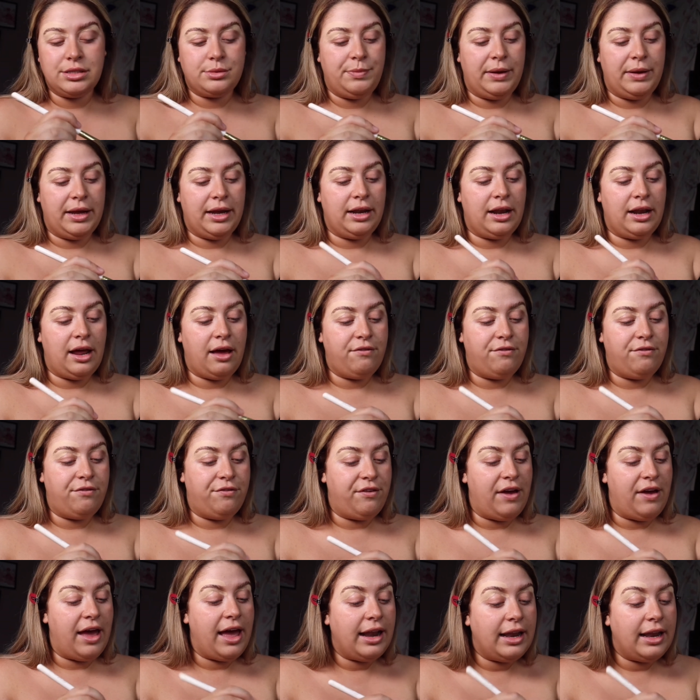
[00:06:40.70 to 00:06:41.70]
been a
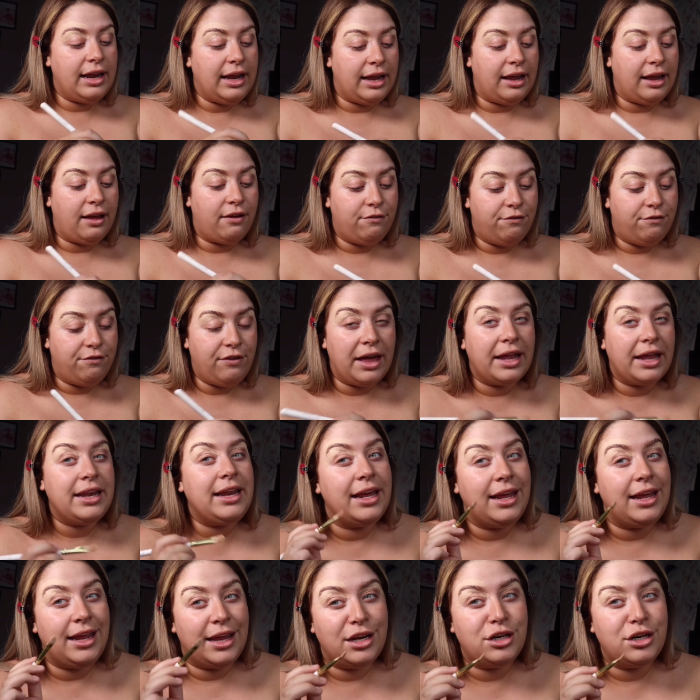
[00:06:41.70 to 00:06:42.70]
very,
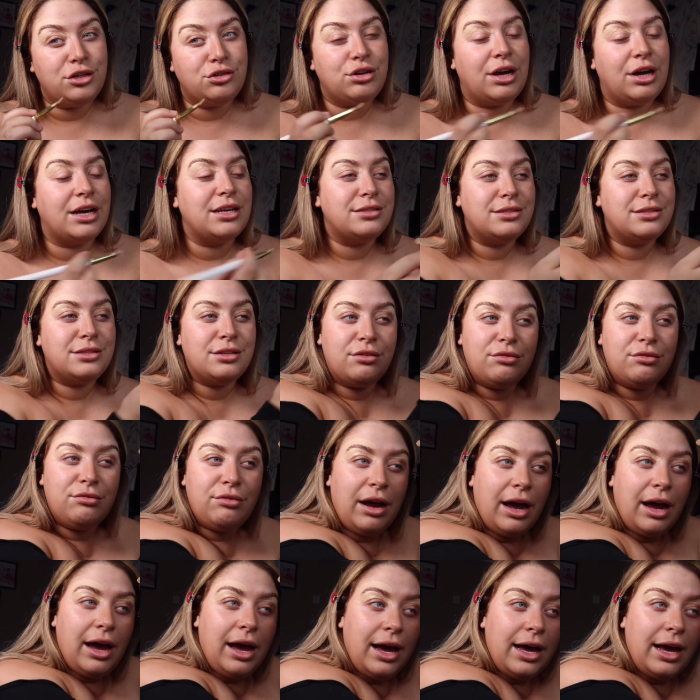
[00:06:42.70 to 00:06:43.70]
very interesting
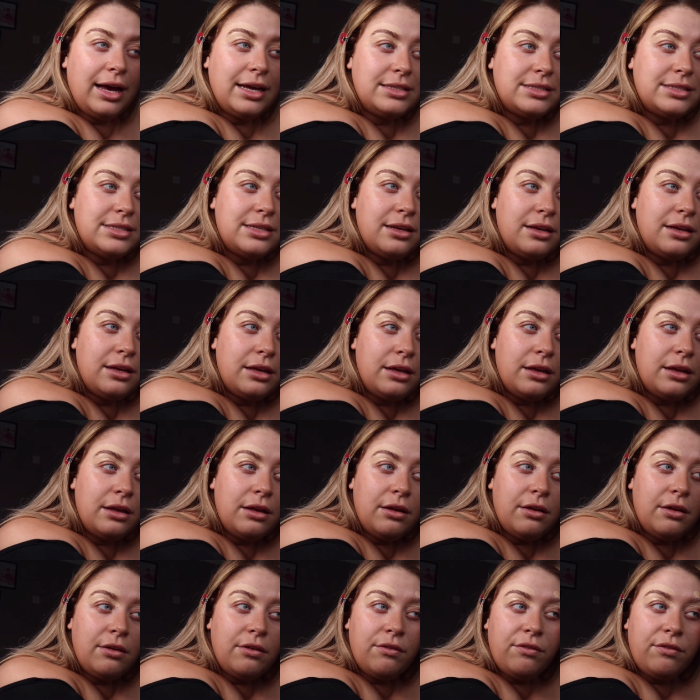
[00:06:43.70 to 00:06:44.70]
ride
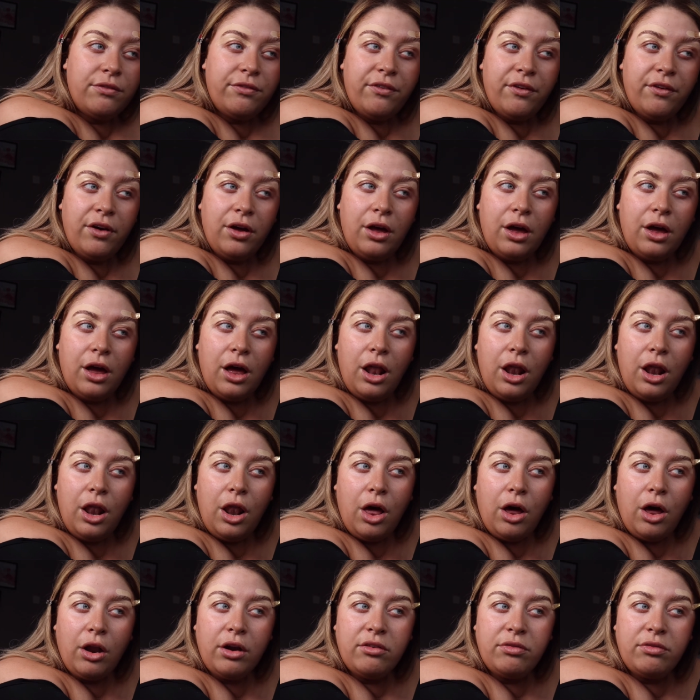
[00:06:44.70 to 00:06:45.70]
for a
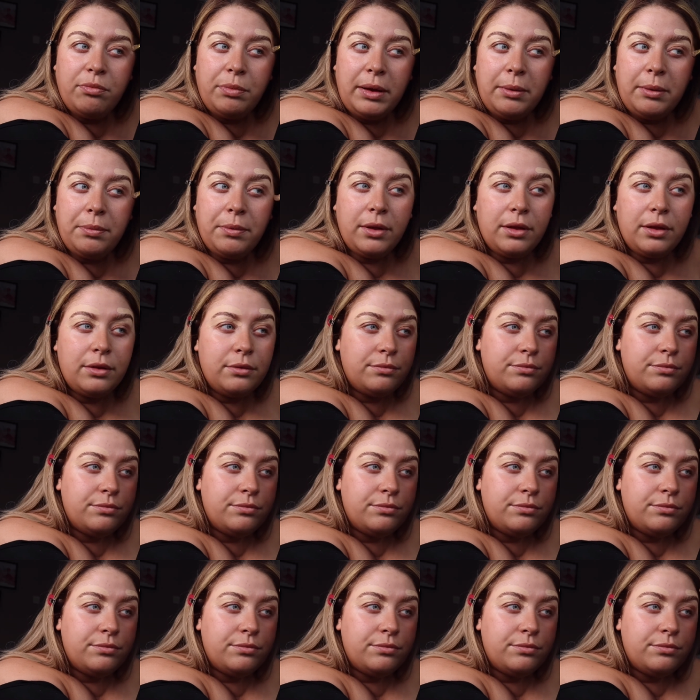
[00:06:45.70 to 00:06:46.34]
lot of people